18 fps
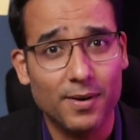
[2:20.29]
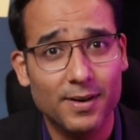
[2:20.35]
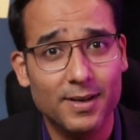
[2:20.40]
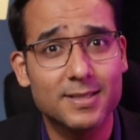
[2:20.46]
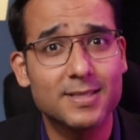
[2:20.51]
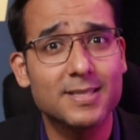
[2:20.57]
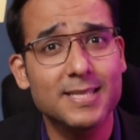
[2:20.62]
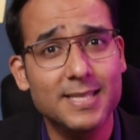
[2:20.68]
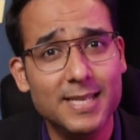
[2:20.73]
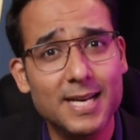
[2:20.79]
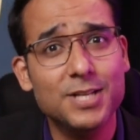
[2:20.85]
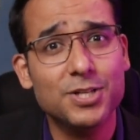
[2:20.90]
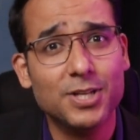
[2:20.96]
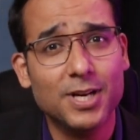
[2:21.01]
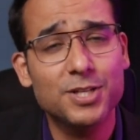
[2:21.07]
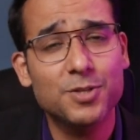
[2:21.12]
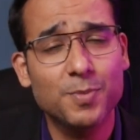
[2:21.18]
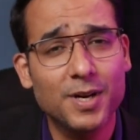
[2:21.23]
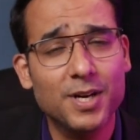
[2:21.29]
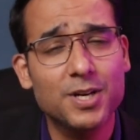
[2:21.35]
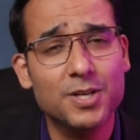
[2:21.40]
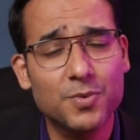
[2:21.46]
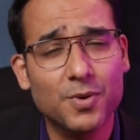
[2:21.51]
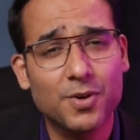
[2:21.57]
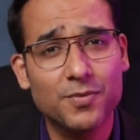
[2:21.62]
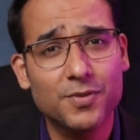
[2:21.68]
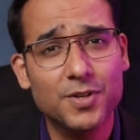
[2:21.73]
It's CH
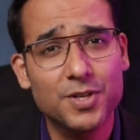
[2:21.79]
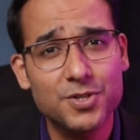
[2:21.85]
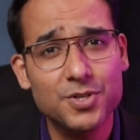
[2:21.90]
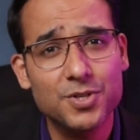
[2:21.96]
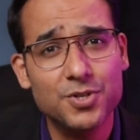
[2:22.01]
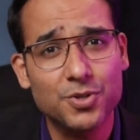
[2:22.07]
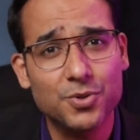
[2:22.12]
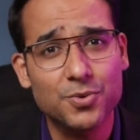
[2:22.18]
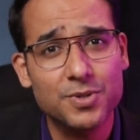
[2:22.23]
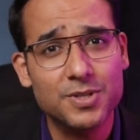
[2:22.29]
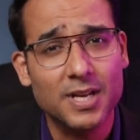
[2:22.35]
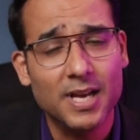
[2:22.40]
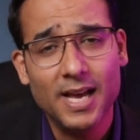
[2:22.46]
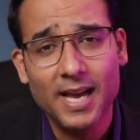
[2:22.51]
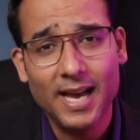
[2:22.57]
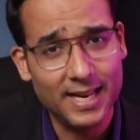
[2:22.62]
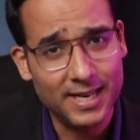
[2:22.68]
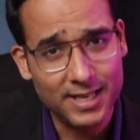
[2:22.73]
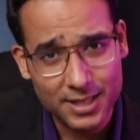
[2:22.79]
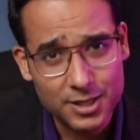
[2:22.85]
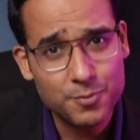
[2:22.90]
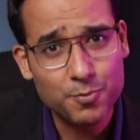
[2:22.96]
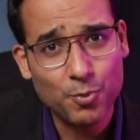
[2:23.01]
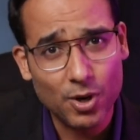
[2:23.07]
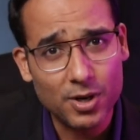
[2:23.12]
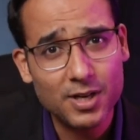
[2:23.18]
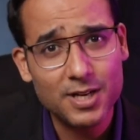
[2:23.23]
Edgemakers, one of the institutes. And in this
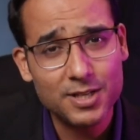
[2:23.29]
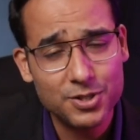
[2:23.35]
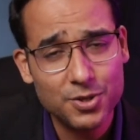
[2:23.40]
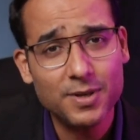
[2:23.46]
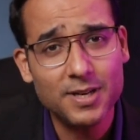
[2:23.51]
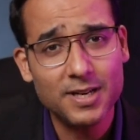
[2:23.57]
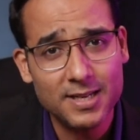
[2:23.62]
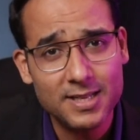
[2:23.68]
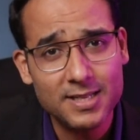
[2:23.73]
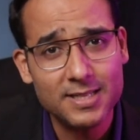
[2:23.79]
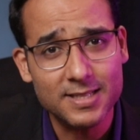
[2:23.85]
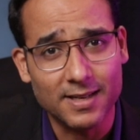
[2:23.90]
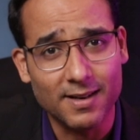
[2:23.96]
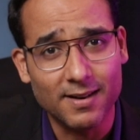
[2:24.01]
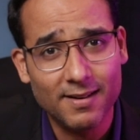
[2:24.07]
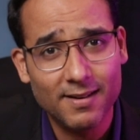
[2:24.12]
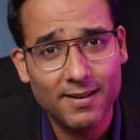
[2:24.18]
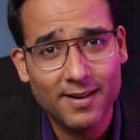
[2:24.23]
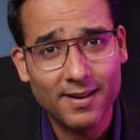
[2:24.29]
podcast, you can listen.